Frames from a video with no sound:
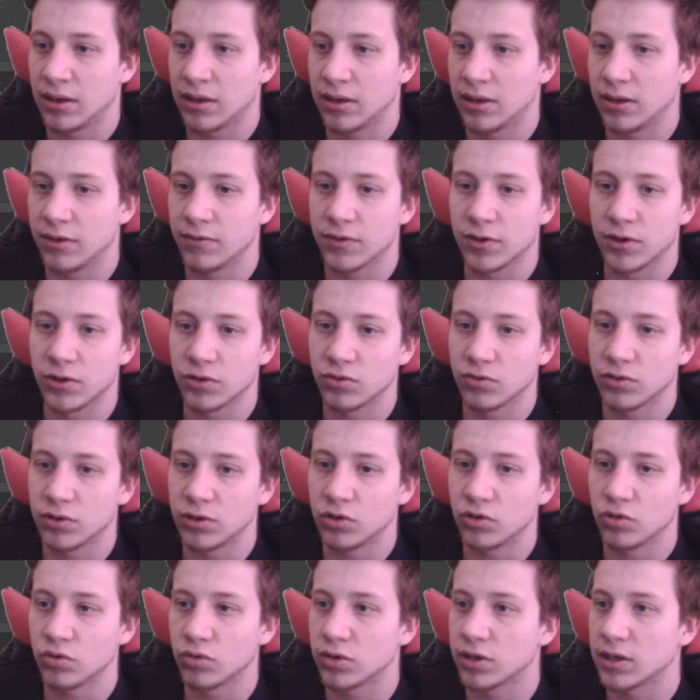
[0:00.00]
Of course, we
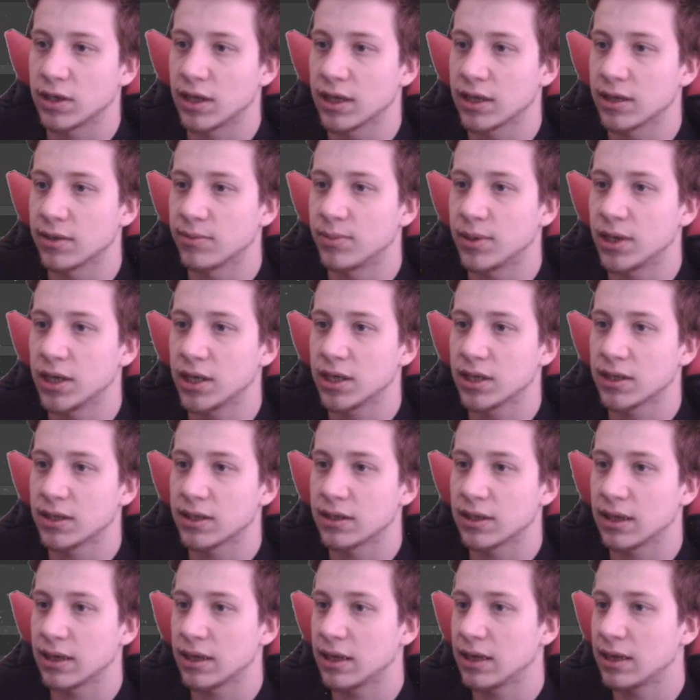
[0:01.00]
need to select
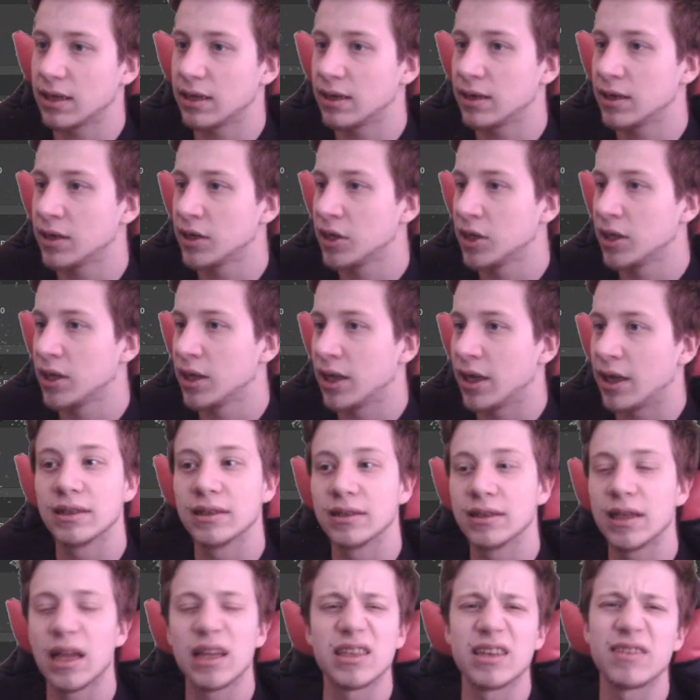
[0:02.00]
bricks again.
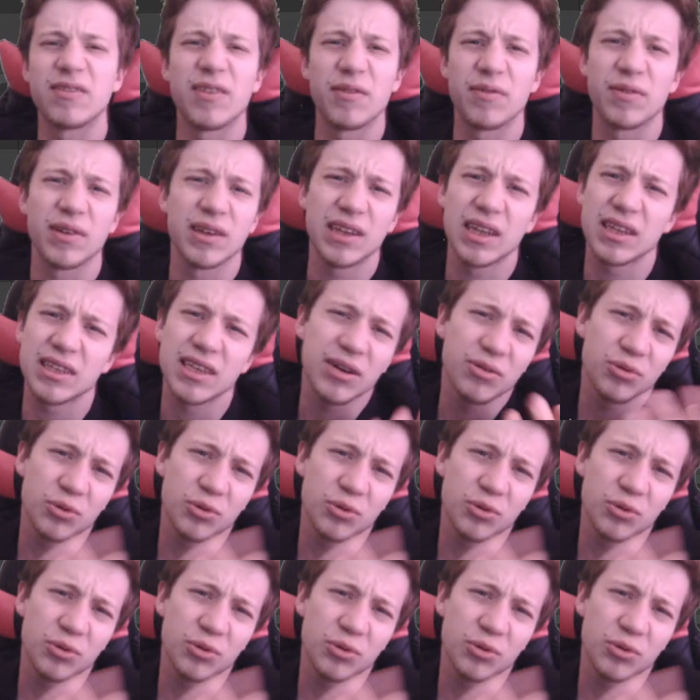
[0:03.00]
That's everything. That's